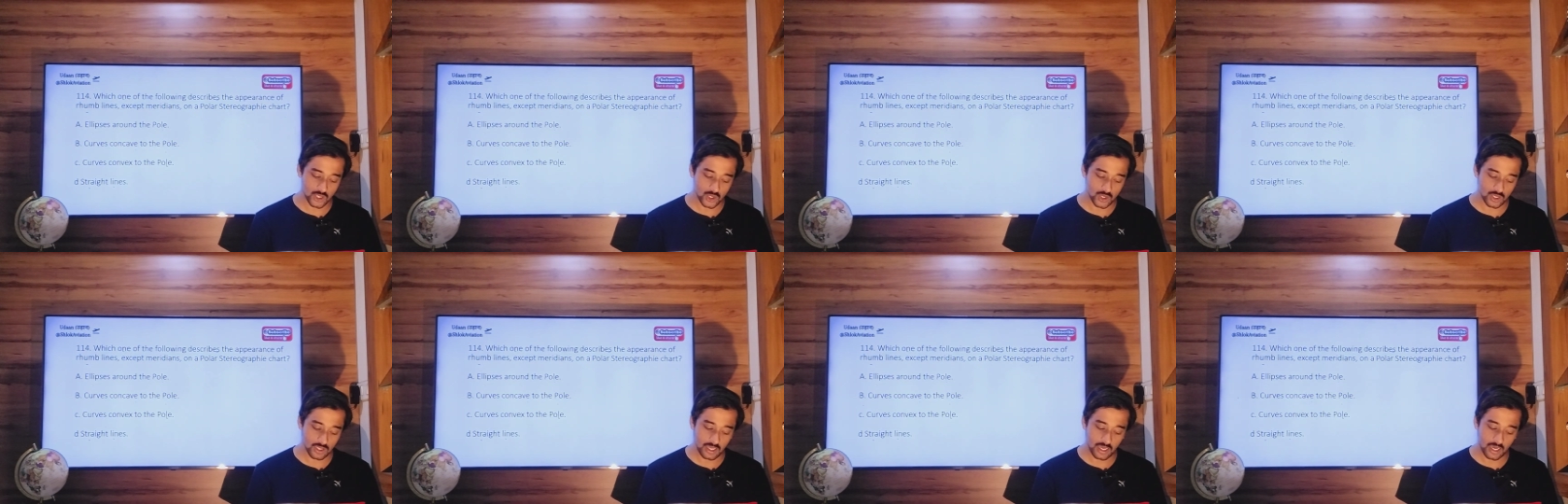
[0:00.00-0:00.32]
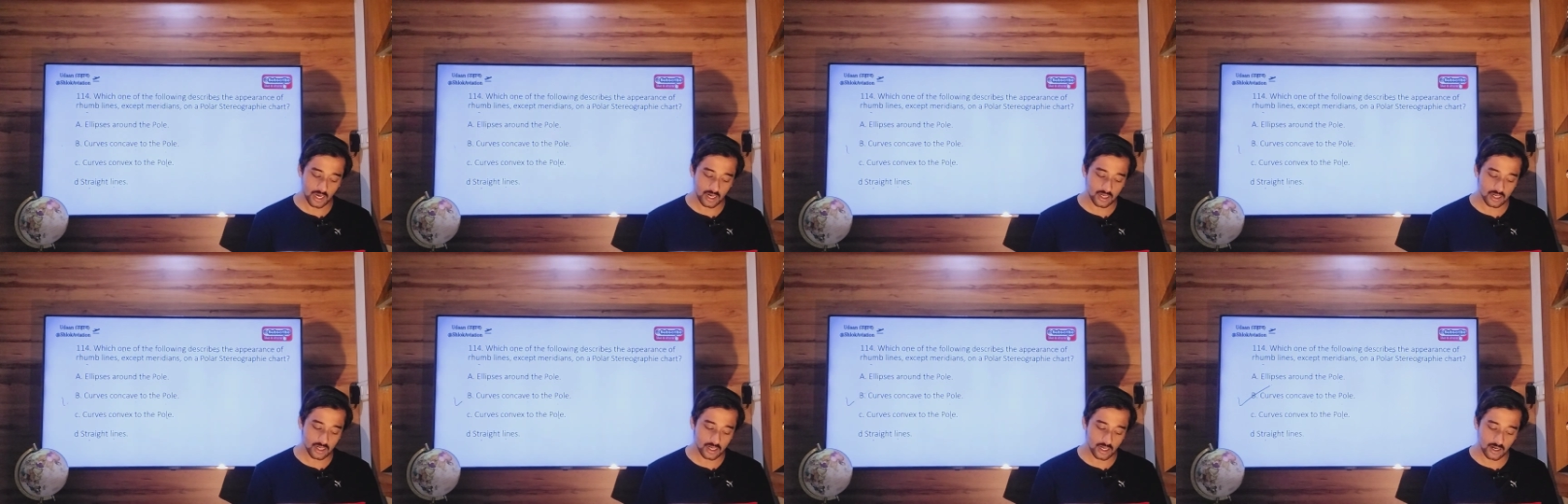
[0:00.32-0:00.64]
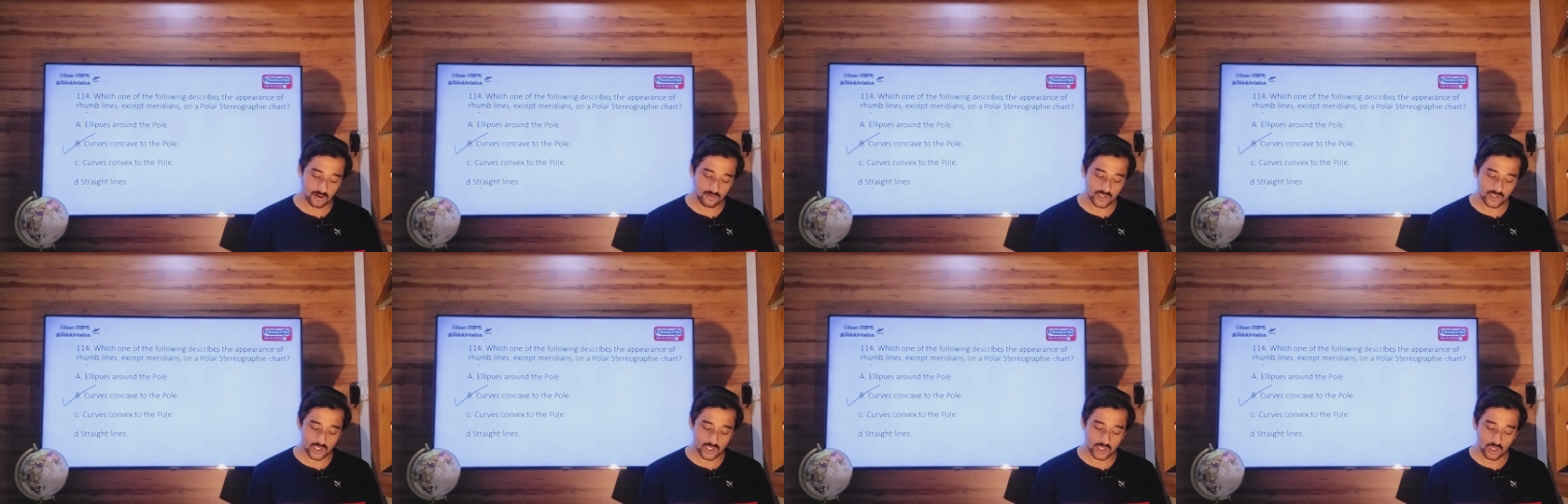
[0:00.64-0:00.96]
So they are
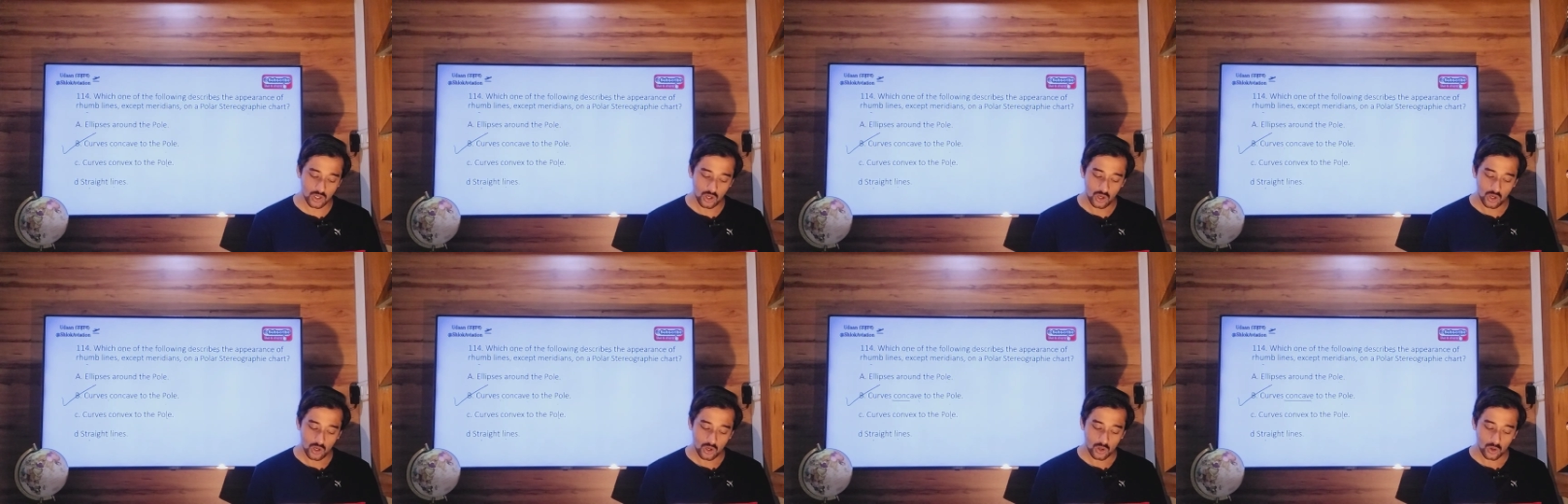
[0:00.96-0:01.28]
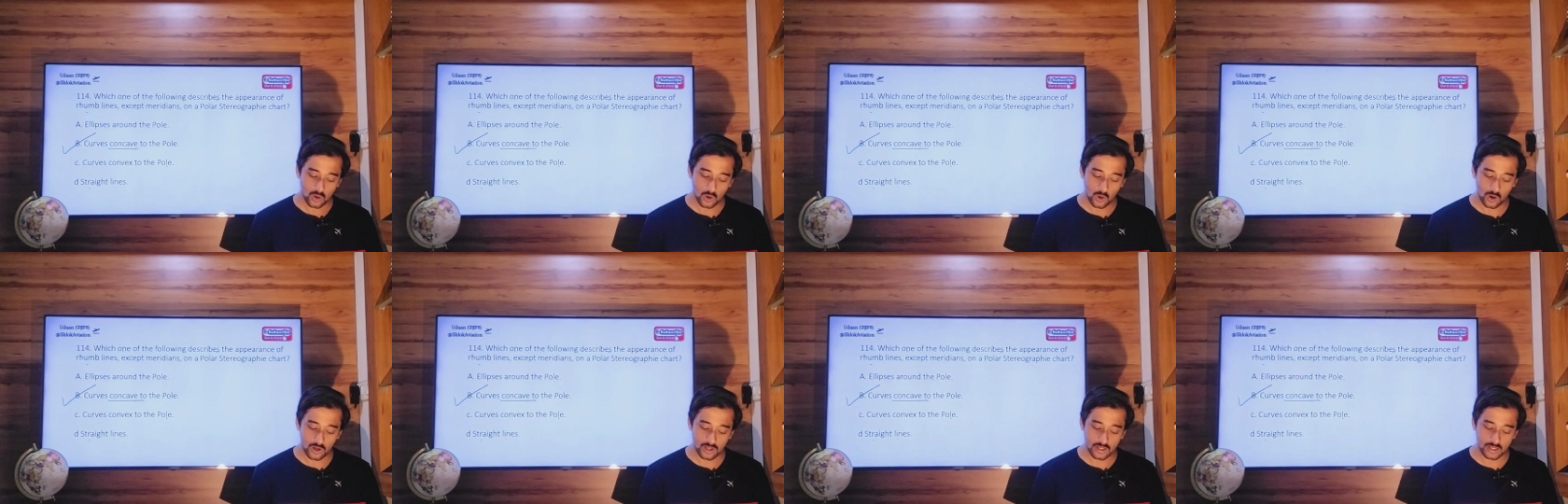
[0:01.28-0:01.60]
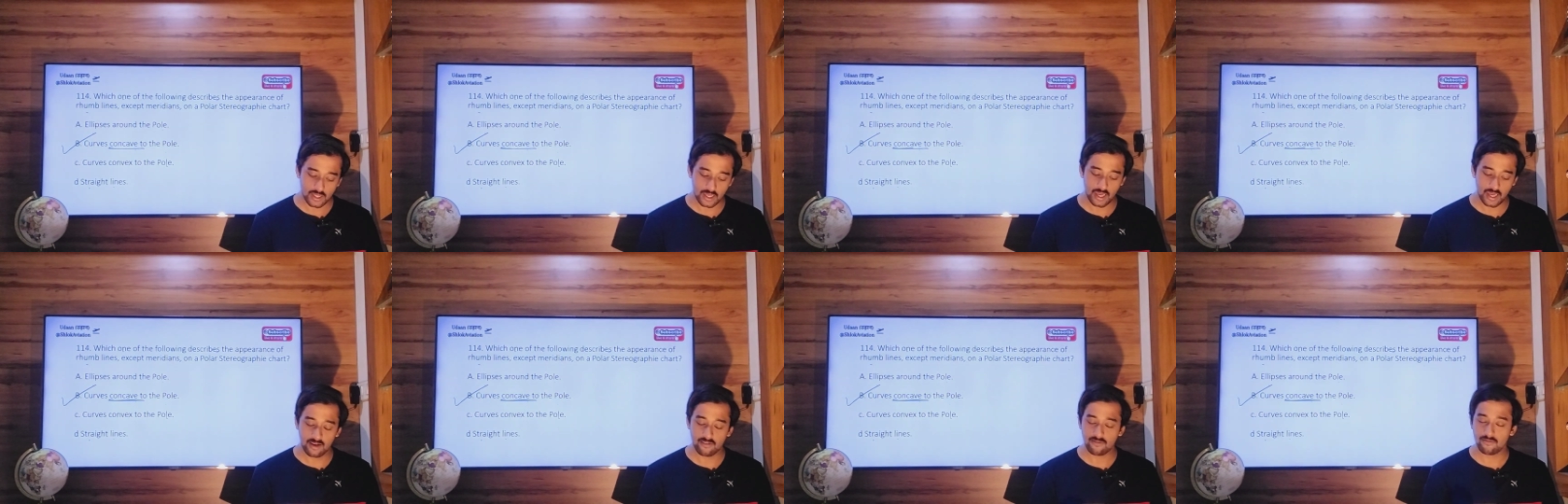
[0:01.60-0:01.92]
curves
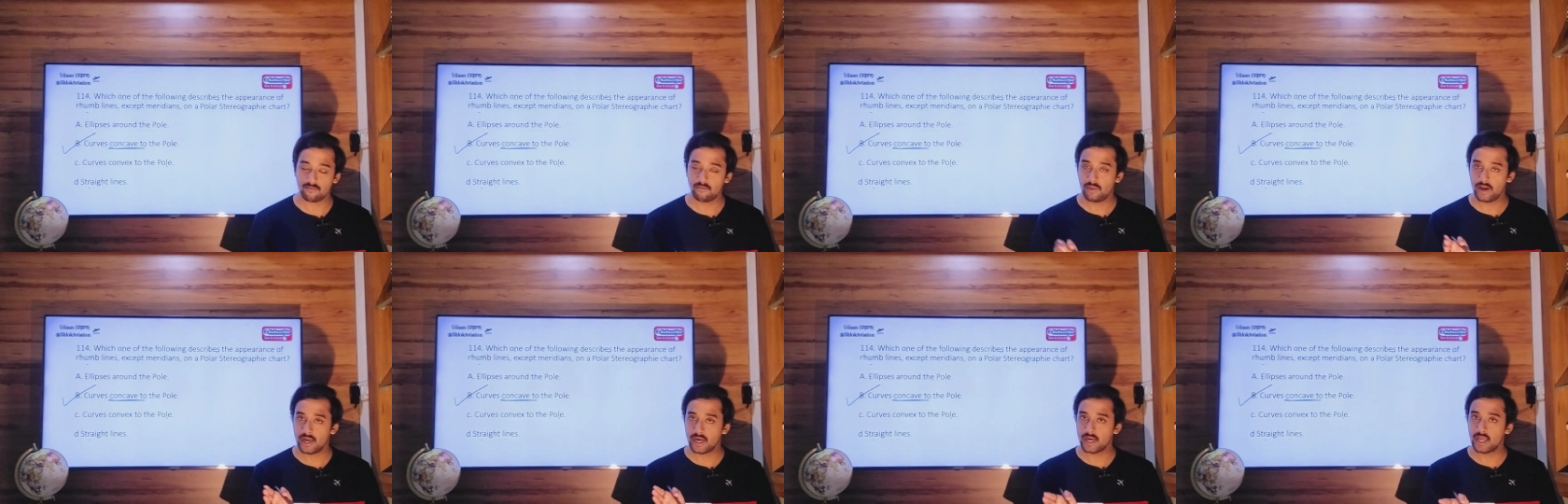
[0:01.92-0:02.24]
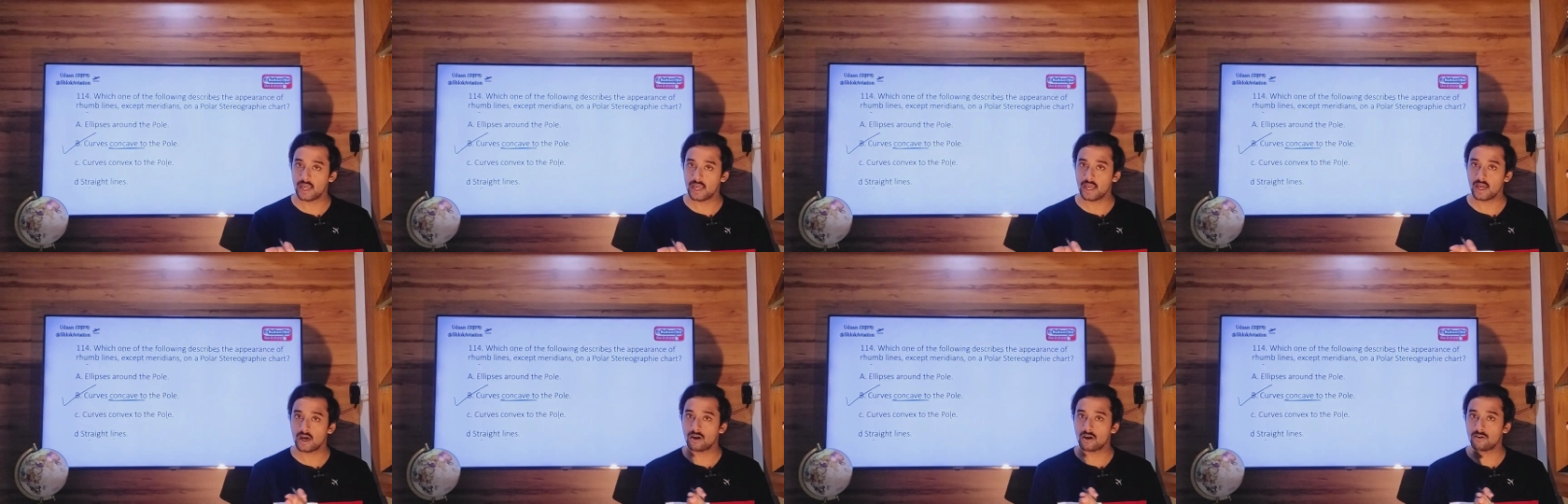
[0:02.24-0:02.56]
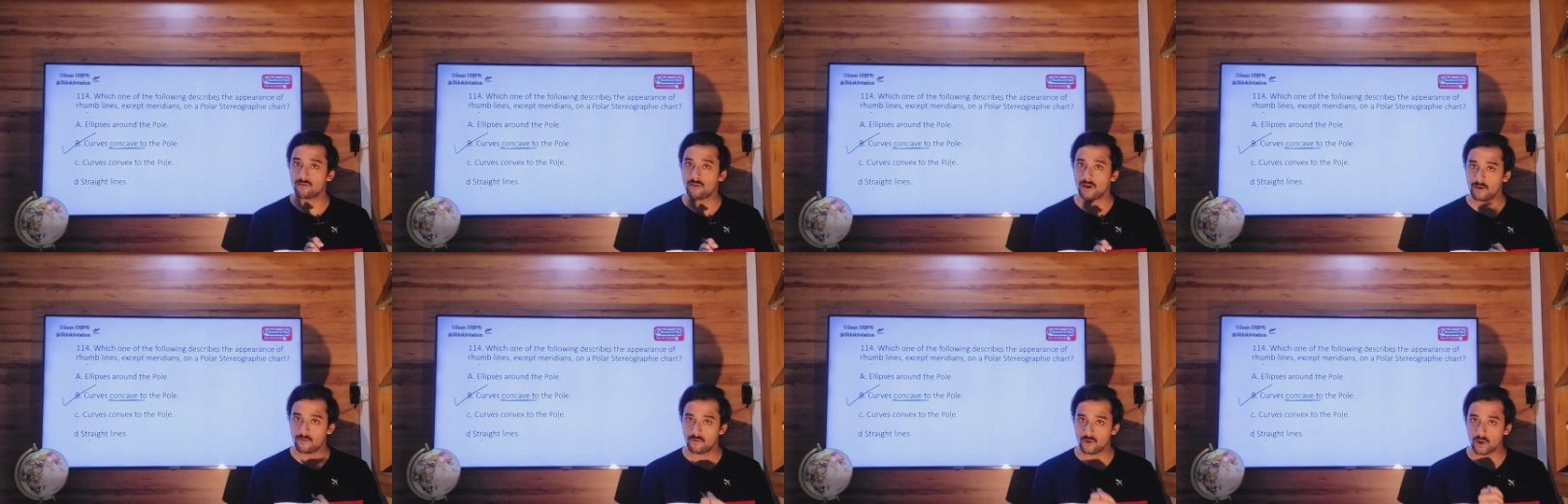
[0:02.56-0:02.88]
concave, bending
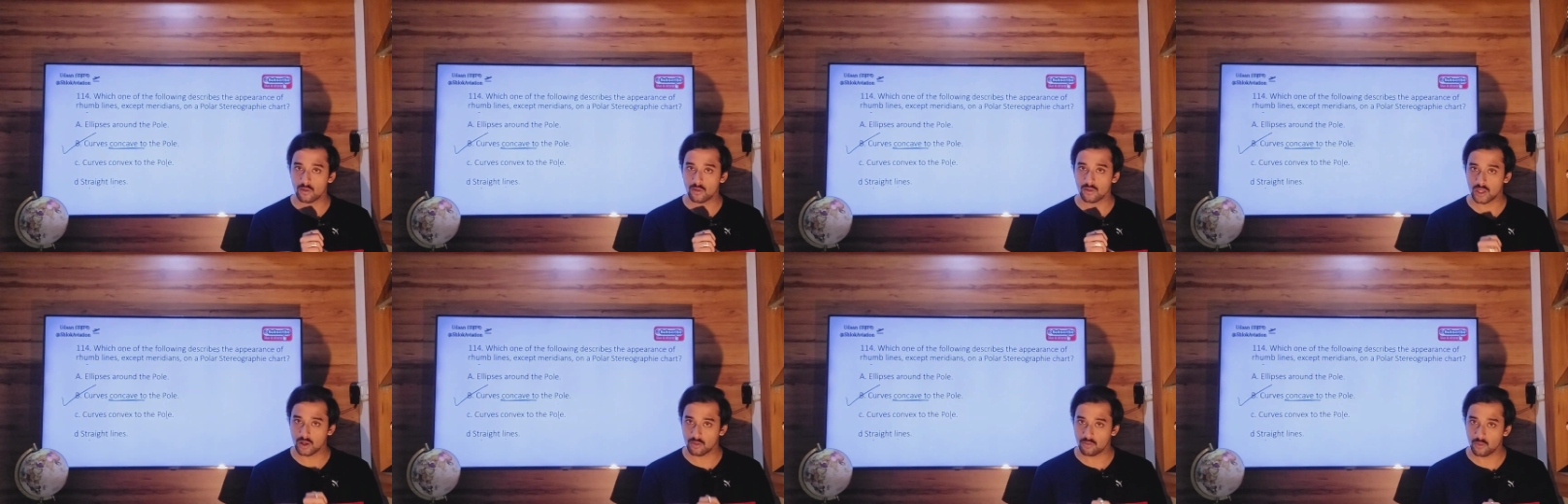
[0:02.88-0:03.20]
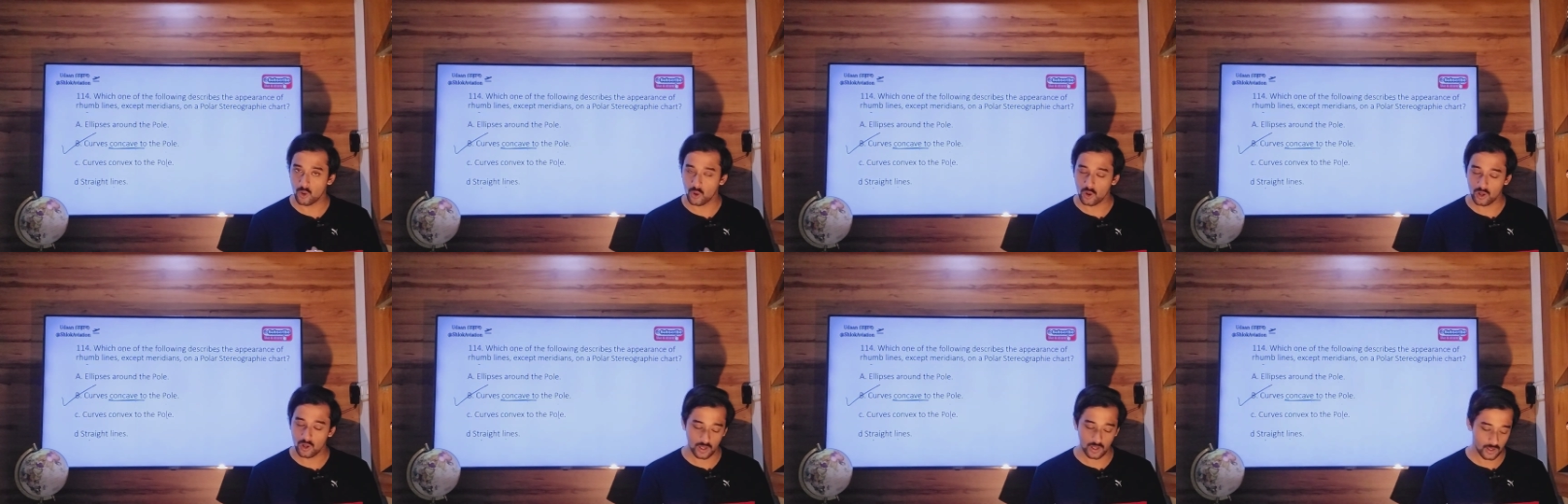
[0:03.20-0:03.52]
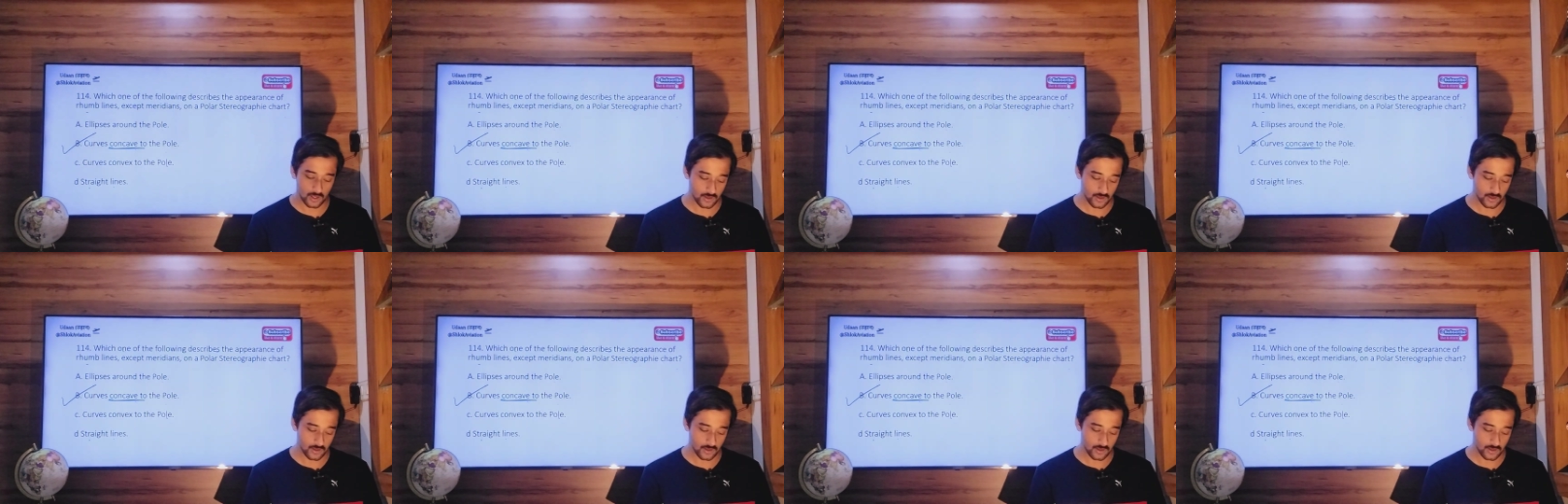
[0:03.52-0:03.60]
away from the pole.